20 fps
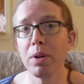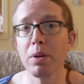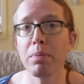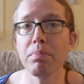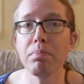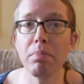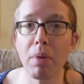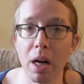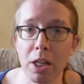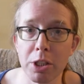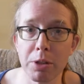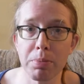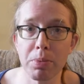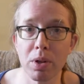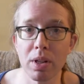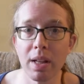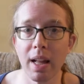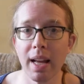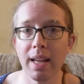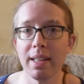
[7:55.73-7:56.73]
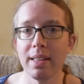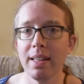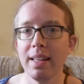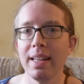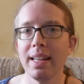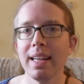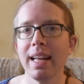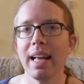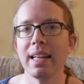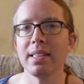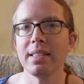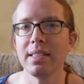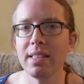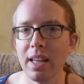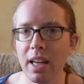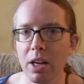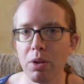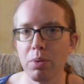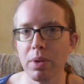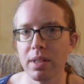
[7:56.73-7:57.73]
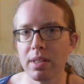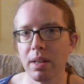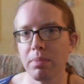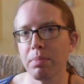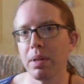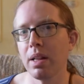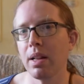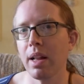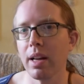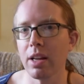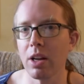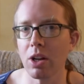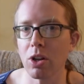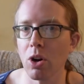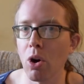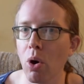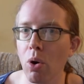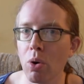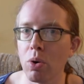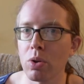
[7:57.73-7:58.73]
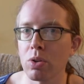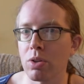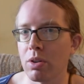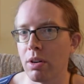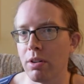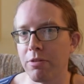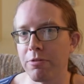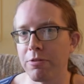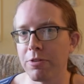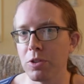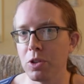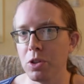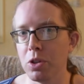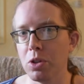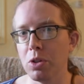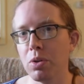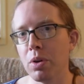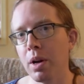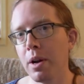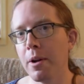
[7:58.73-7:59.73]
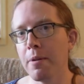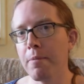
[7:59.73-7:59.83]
you're much more likely to get sick with something like a cold or a flu.